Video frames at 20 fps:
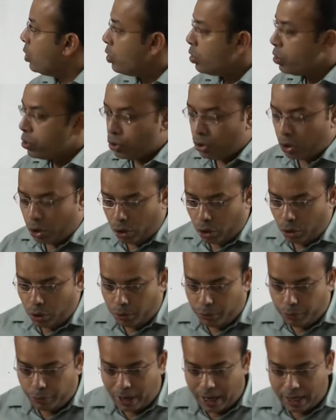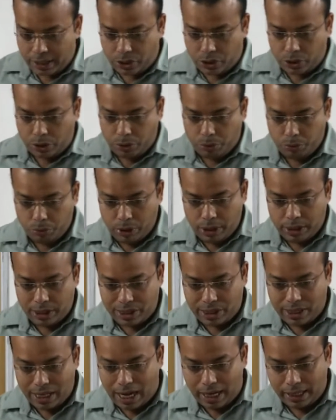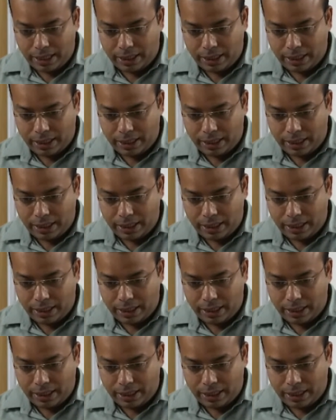So, first we will start